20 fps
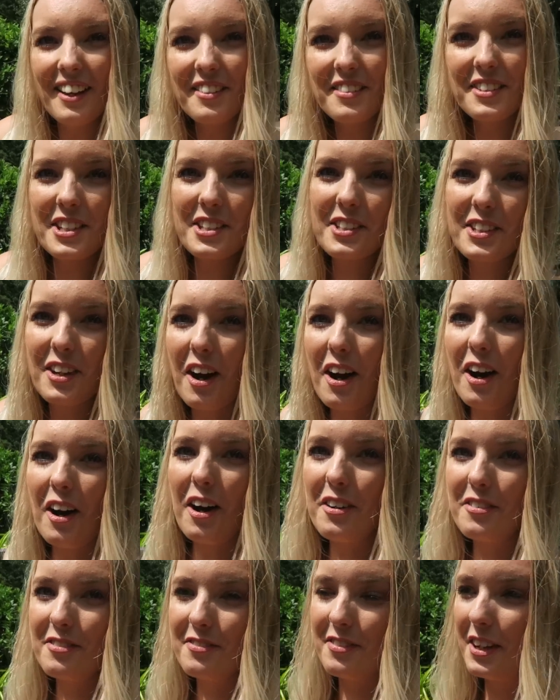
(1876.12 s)
We just got
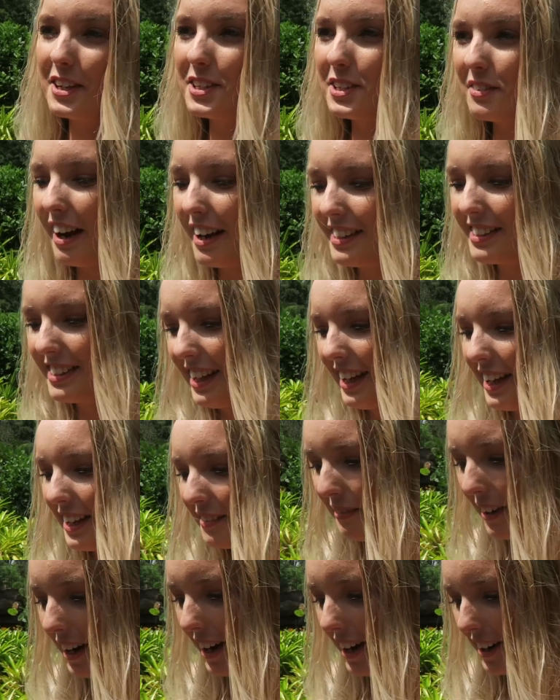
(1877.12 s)
off the Jurassic
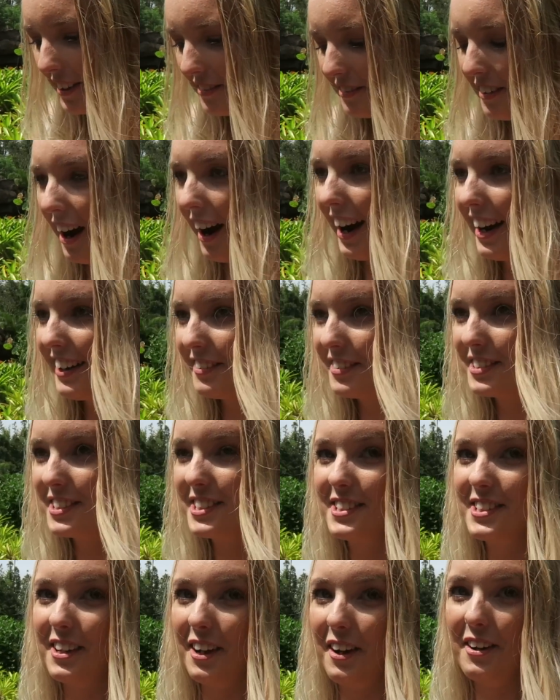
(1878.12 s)
Park ride. It was
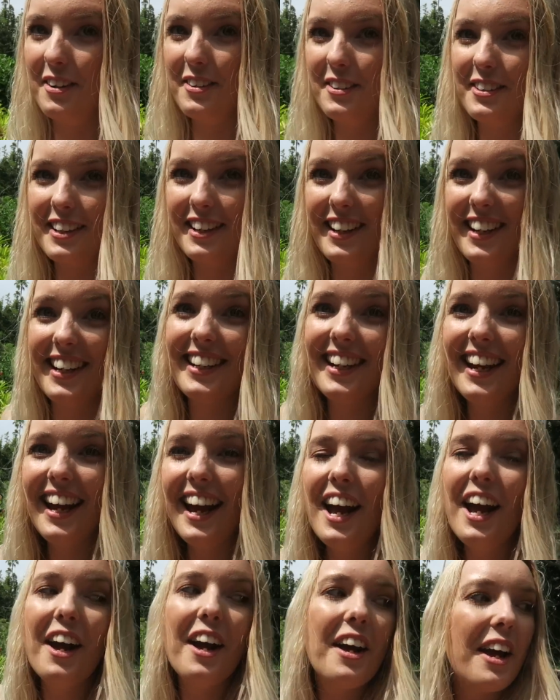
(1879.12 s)
so good.
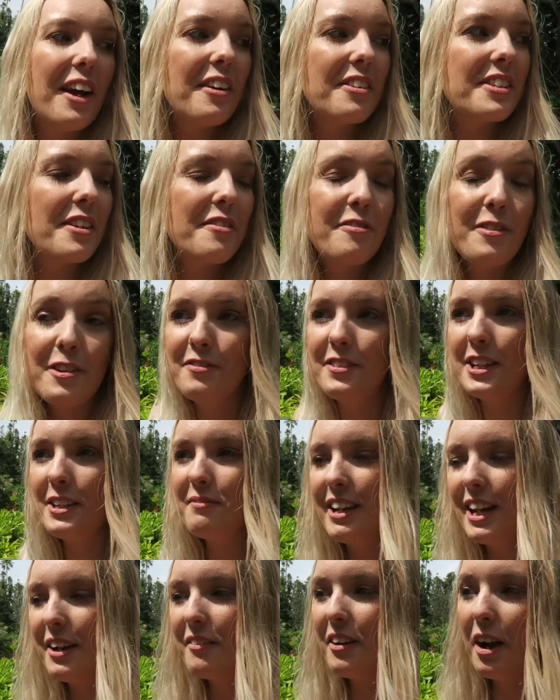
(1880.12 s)
It said 15
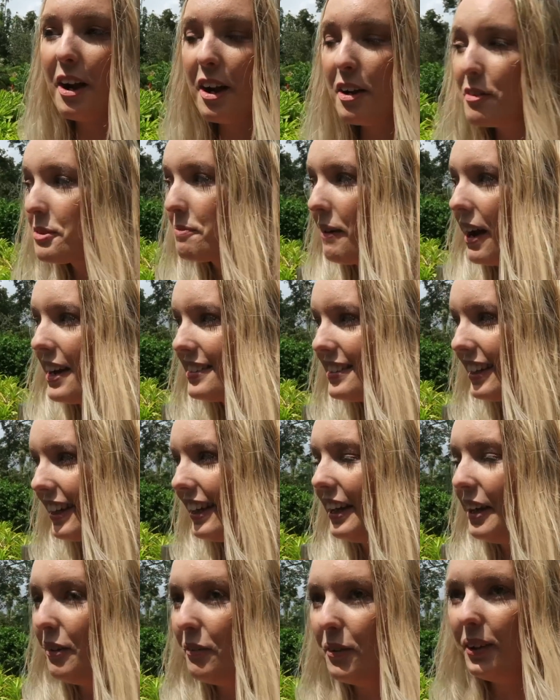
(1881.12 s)
minute wait. It was
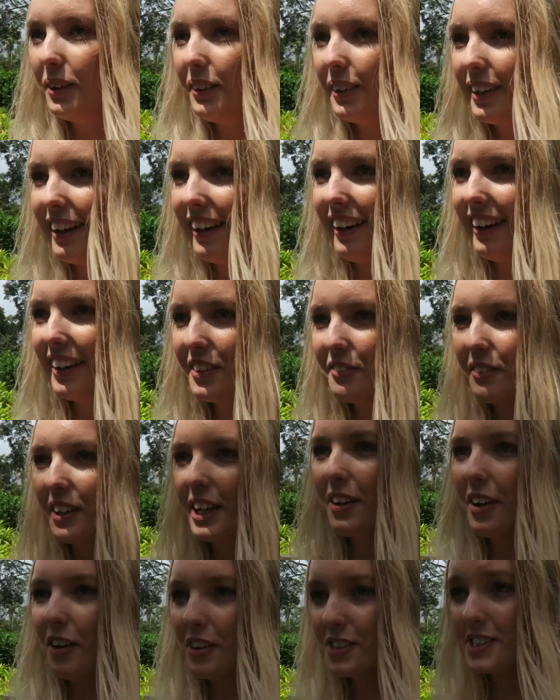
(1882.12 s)
basically a walk on. We
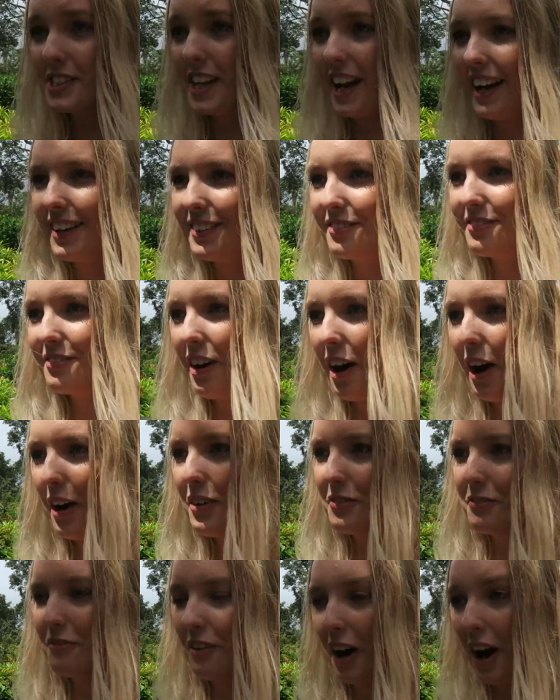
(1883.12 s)
got second row
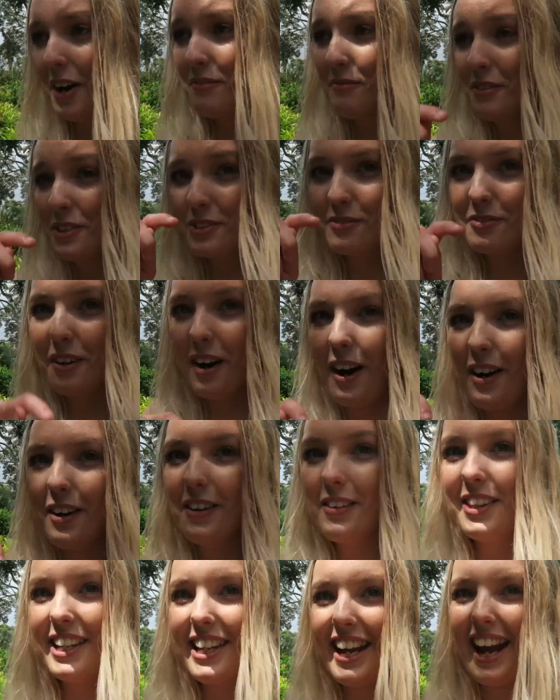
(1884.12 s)
and Ryan was right
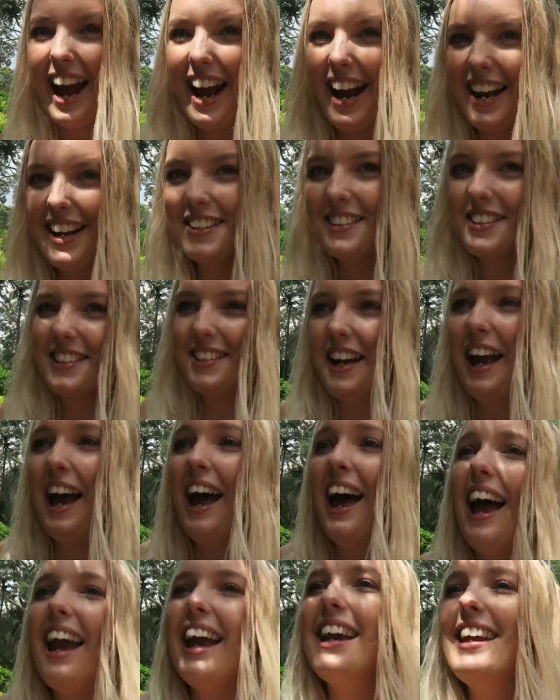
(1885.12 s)
on the edge.
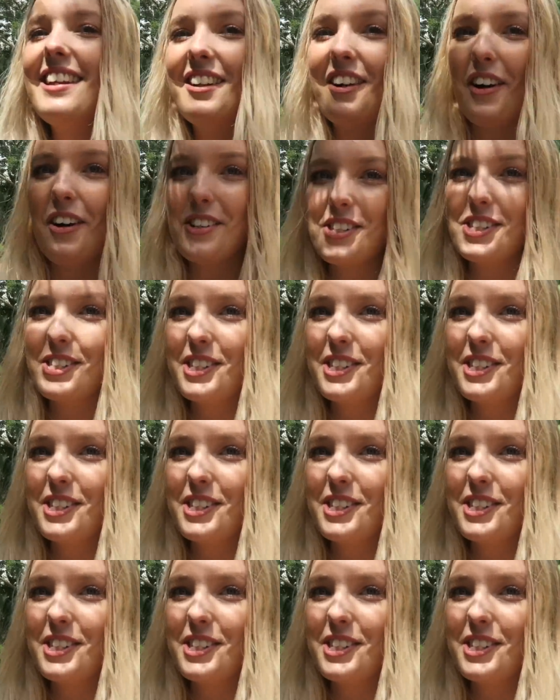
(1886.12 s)
He got